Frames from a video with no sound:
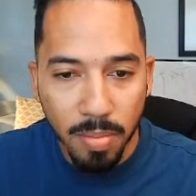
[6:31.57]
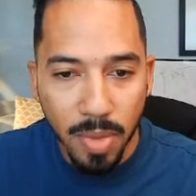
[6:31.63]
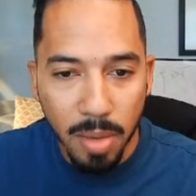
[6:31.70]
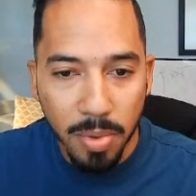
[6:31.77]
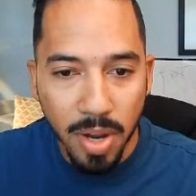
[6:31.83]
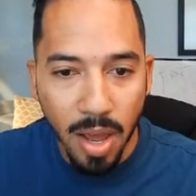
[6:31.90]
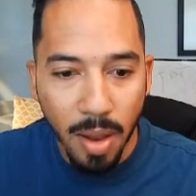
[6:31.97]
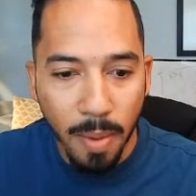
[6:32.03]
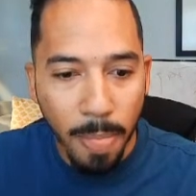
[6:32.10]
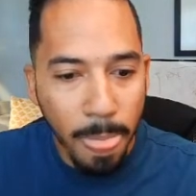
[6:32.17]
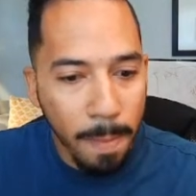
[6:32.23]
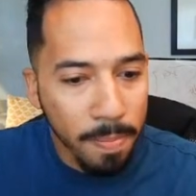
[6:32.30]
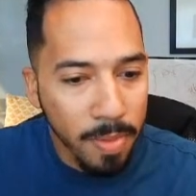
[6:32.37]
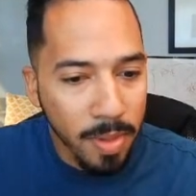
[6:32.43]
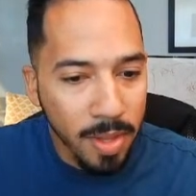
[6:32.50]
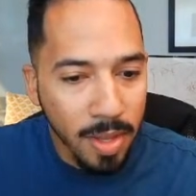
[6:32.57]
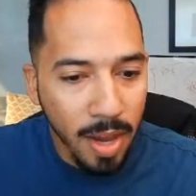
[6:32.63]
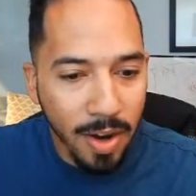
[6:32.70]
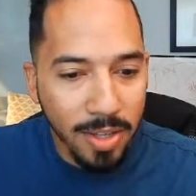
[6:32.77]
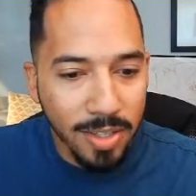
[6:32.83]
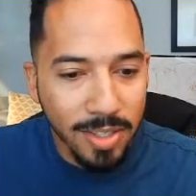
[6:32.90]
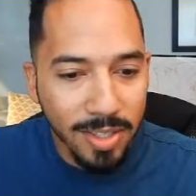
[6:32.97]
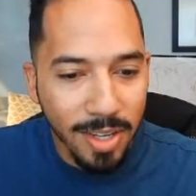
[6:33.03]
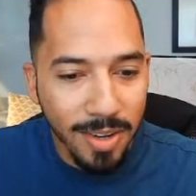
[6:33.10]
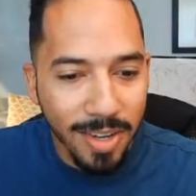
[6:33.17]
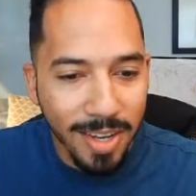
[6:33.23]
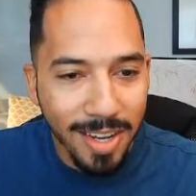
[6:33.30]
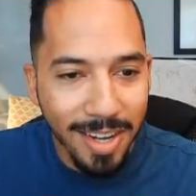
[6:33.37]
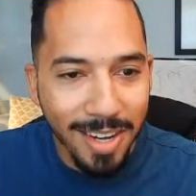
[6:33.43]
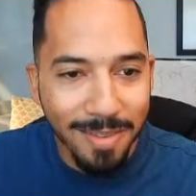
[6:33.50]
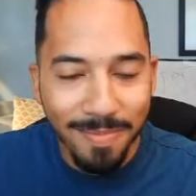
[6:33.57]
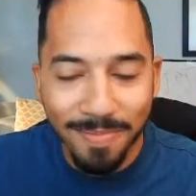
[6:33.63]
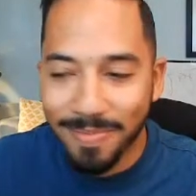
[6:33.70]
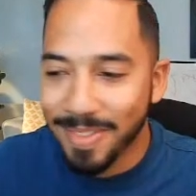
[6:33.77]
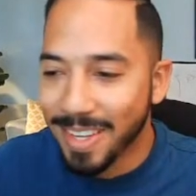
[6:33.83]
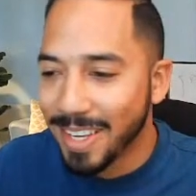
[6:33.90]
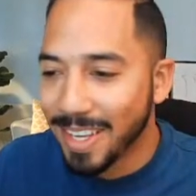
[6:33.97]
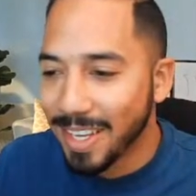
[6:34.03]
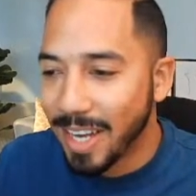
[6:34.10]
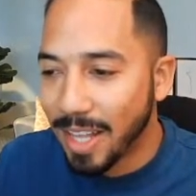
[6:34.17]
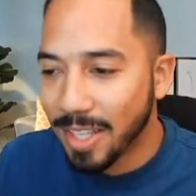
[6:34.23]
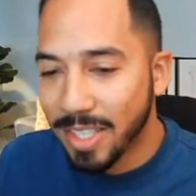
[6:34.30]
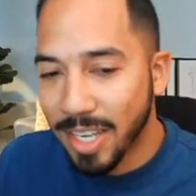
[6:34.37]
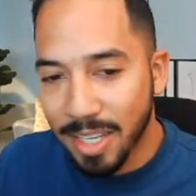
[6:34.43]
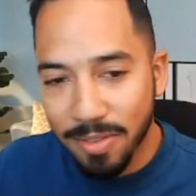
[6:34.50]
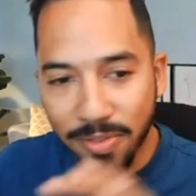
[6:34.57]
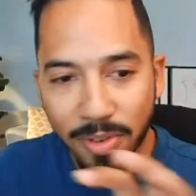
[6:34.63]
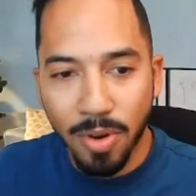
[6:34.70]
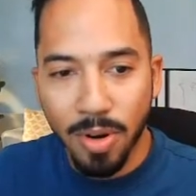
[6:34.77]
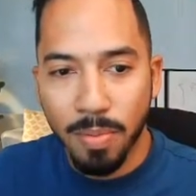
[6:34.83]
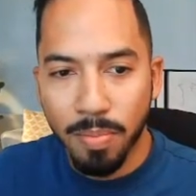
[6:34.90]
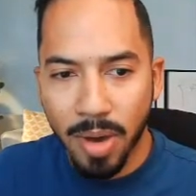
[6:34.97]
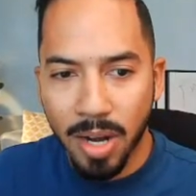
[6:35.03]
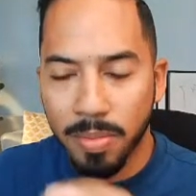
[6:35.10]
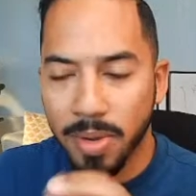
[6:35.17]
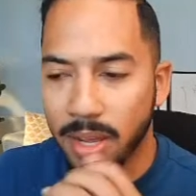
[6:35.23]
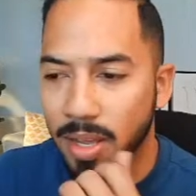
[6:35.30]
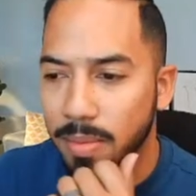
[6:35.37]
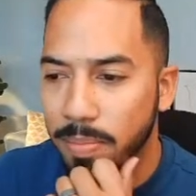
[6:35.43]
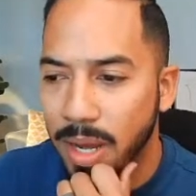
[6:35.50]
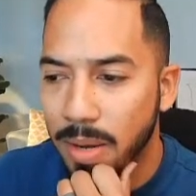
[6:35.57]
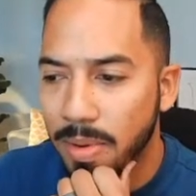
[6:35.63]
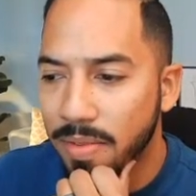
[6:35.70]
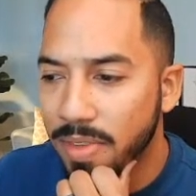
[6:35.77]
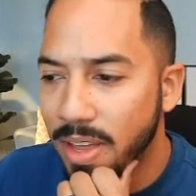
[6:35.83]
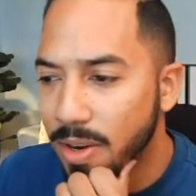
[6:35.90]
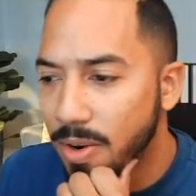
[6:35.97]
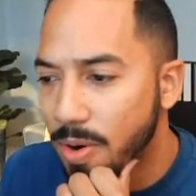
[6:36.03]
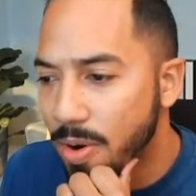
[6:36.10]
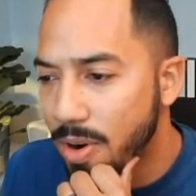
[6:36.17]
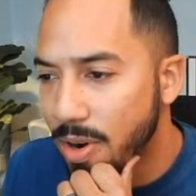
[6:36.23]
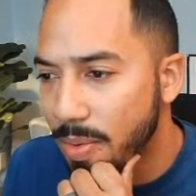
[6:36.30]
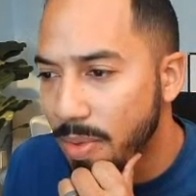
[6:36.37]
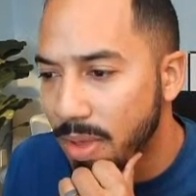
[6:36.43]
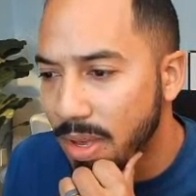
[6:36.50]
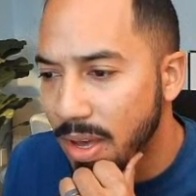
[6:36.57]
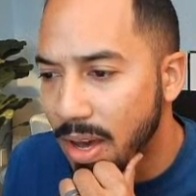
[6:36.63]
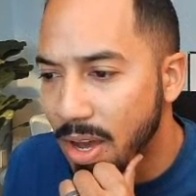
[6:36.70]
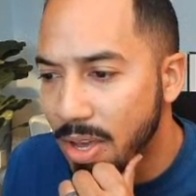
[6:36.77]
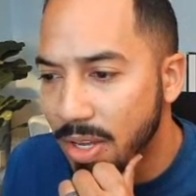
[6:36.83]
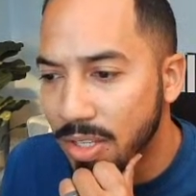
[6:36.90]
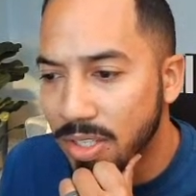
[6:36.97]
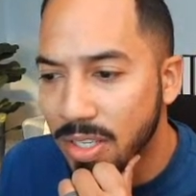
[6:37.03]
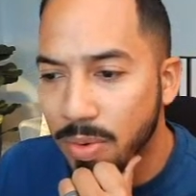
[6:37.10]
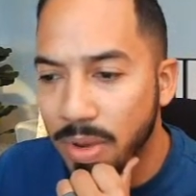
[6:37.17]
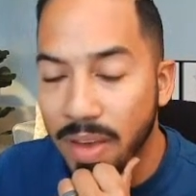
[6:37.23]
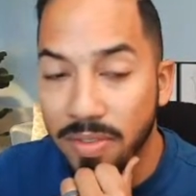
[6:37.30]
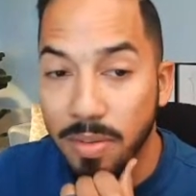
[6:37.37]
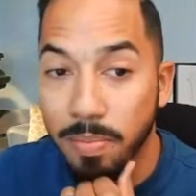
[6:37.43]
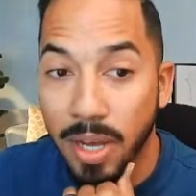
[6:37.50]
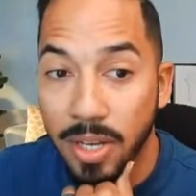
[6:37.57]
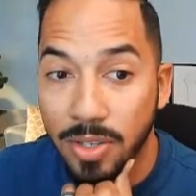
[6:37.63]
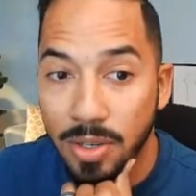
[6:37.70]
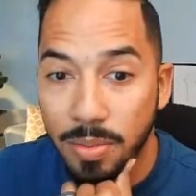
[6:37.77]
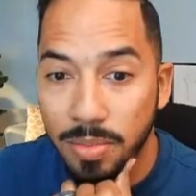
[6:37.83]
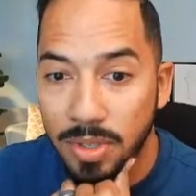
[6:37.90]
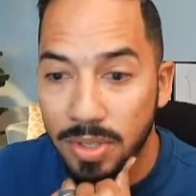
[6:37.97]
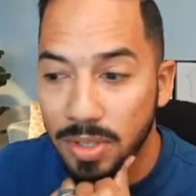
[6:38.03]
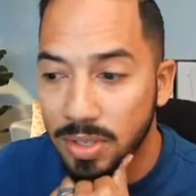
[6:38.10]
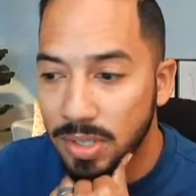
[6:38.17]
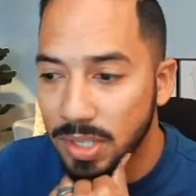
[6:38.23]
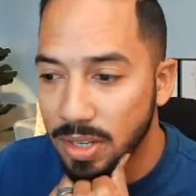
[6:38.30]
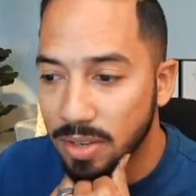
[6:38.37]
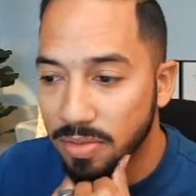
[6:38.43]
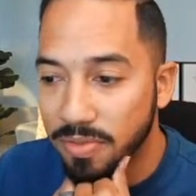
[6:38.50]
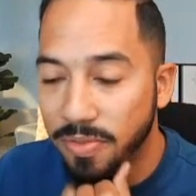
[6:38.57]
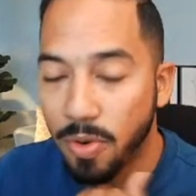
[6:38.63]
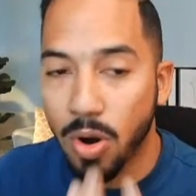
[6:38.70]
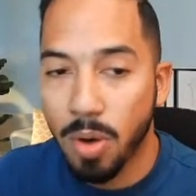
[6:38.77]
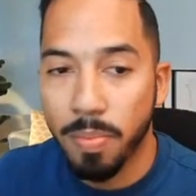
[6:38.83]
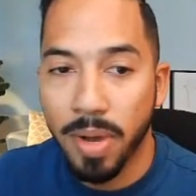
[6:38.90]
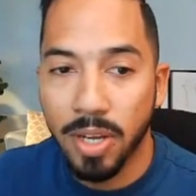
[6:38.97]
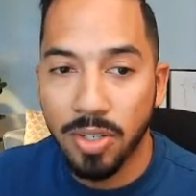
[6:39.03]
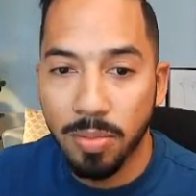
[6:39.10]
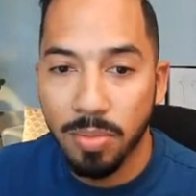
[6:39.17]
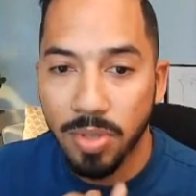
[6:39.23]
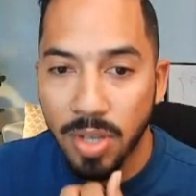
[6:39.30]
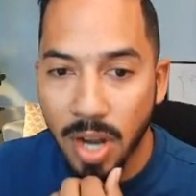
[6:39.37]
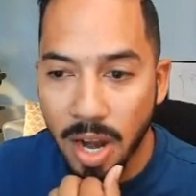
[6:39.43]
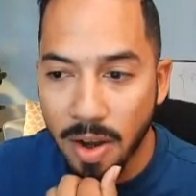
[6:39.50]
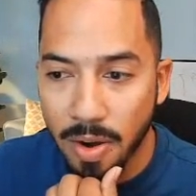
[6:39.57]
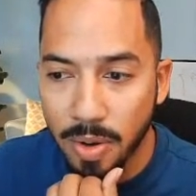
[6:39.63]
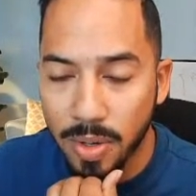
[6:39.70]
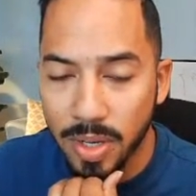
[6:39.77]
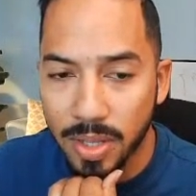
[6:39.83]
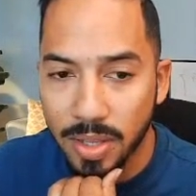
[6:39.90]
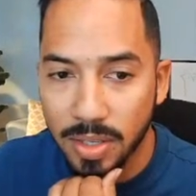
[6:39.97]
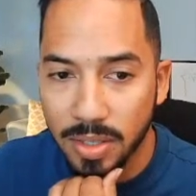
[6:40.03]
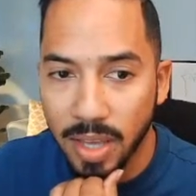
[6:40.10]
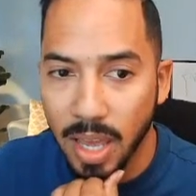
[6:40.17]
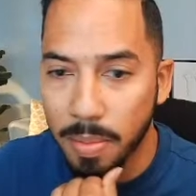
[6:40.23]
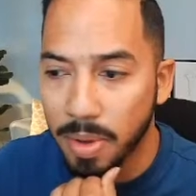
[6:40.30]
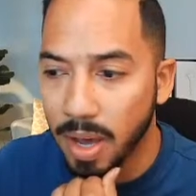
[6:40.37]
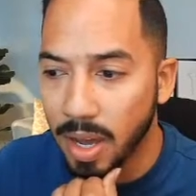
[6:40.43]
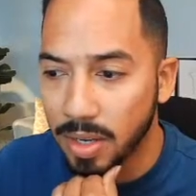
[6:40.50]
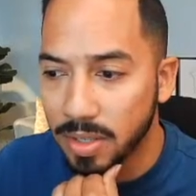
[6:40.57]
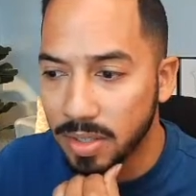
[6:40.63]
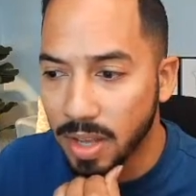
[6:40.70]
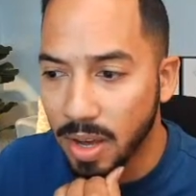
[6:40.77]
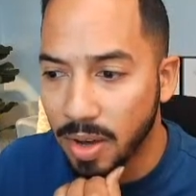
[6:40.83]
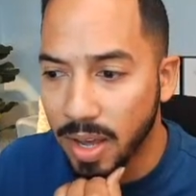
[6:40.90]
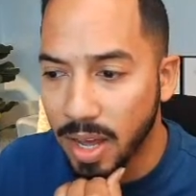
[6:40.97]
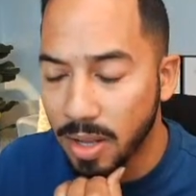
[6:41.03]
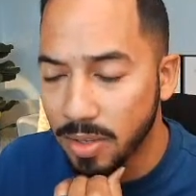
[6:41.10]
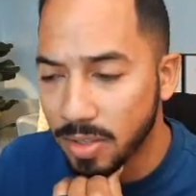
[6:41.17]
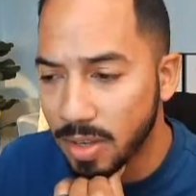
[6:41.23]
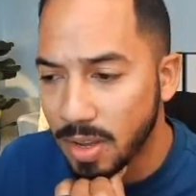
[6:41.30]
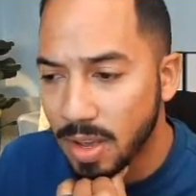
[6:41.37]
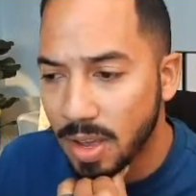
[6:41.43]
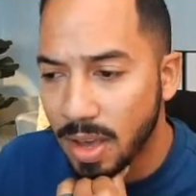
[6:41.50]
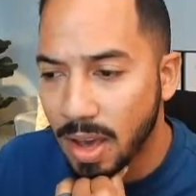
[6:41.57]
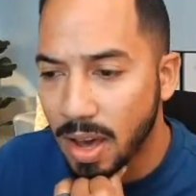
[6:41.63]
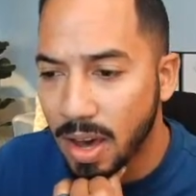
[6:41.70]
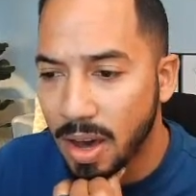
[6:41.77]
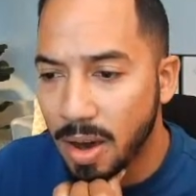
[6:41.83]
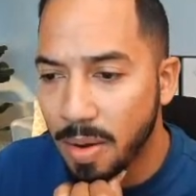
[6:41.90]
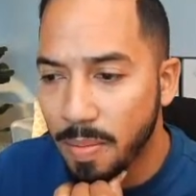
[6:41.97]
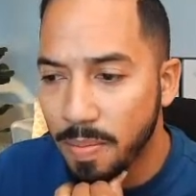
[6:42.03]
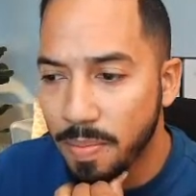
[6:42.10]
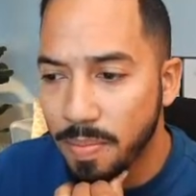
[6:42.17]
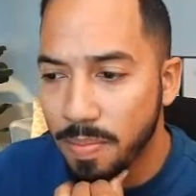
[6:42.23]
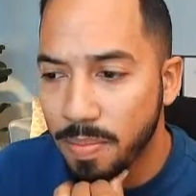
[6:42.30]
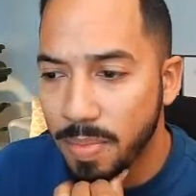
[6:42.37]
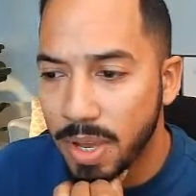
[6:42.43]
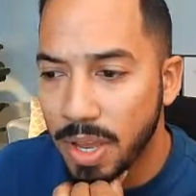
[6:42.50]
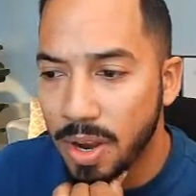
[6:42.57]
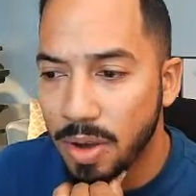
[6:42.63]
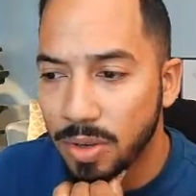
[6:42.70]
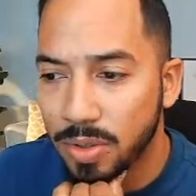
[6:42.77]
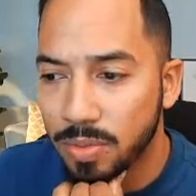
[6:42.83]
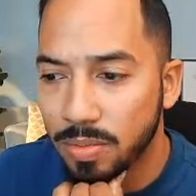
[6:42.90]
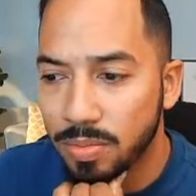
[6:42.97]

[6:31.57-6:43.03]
Maybe not. All right, so on the second floor, bottom left-hand corner, you can see we have some bedrooms. This is a 4-bedroom scenario in this Cape Cod style house. You know,